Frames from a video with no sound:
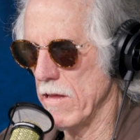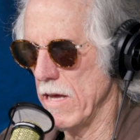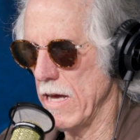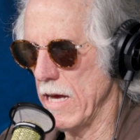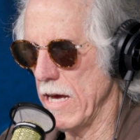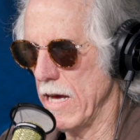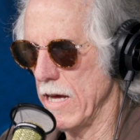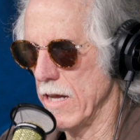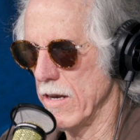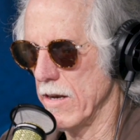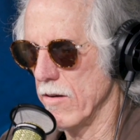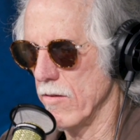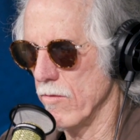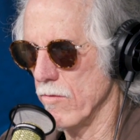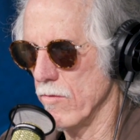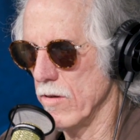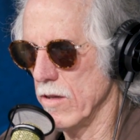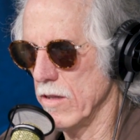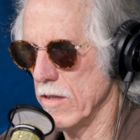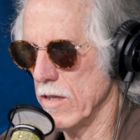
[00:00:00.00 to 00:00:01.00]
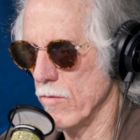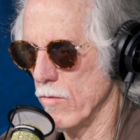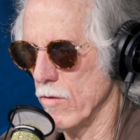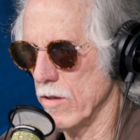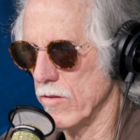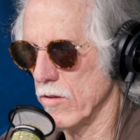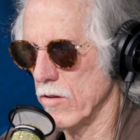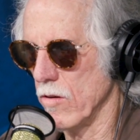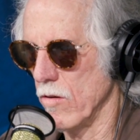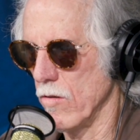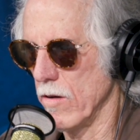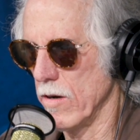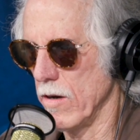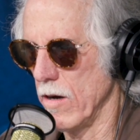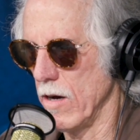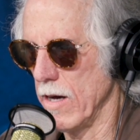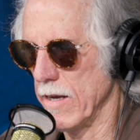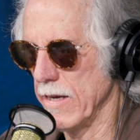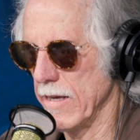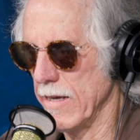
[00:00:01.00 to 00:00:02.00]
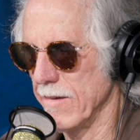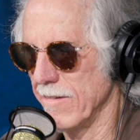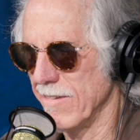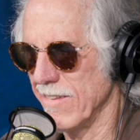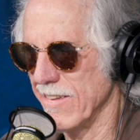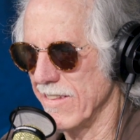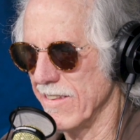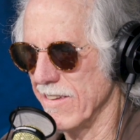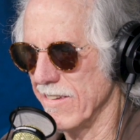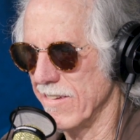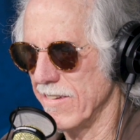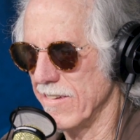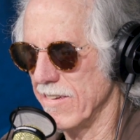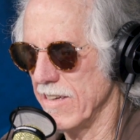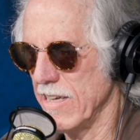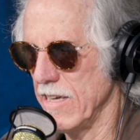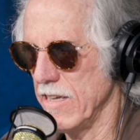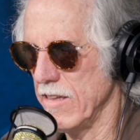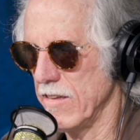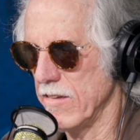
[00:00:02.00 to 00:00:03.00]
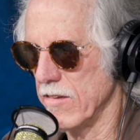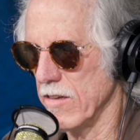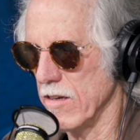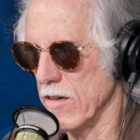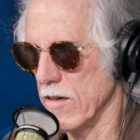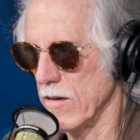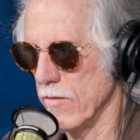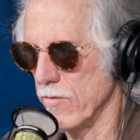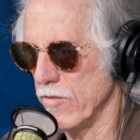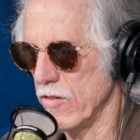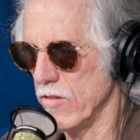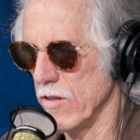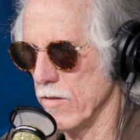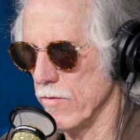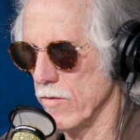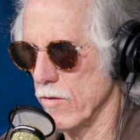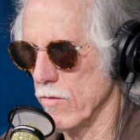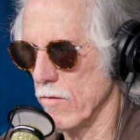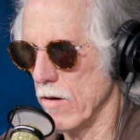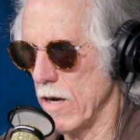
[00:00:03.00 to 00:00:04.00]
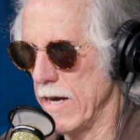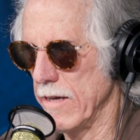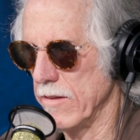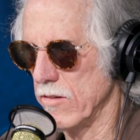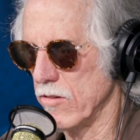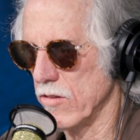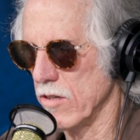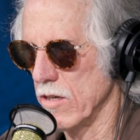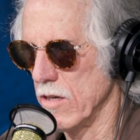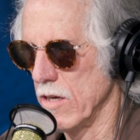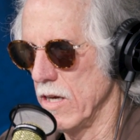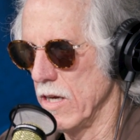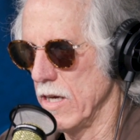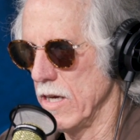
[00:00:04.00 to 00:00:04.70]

And really what's going on is that the seeds of civil rights